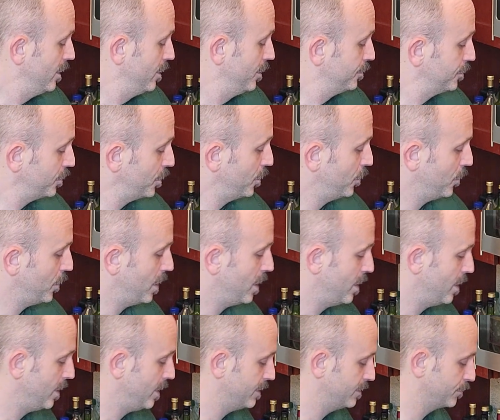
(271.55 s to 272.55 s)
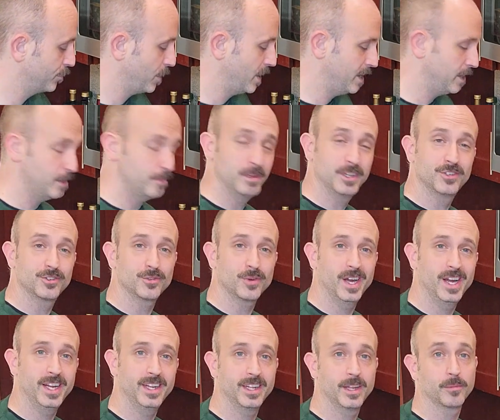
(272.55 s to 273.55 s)
So it's ready to be
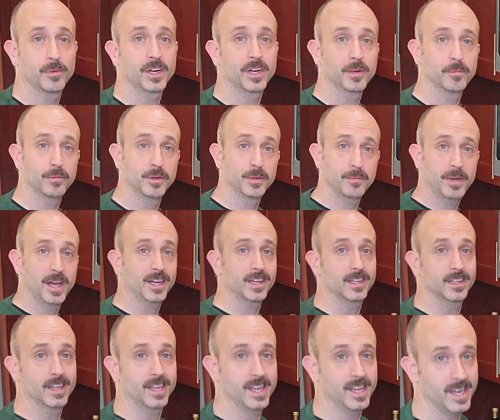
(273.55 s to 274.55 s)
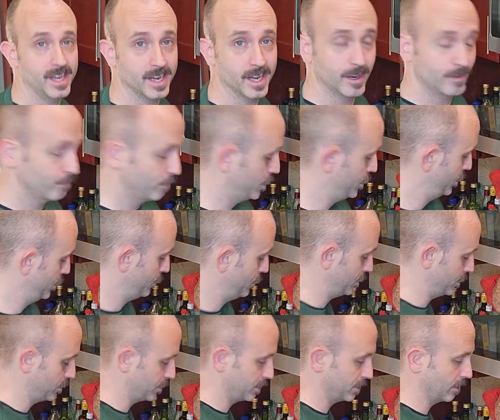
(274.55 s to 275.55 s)
strained. Then we're going to put it back on the heat and reduce
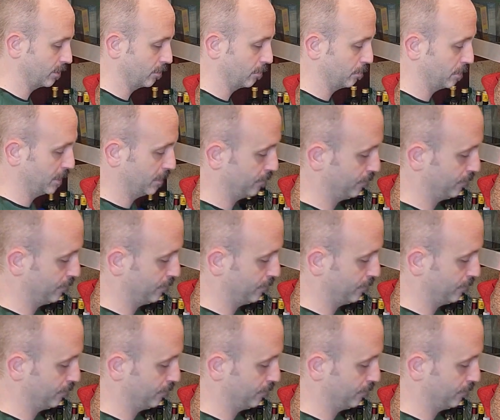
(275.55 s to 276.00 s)
it just a little bit.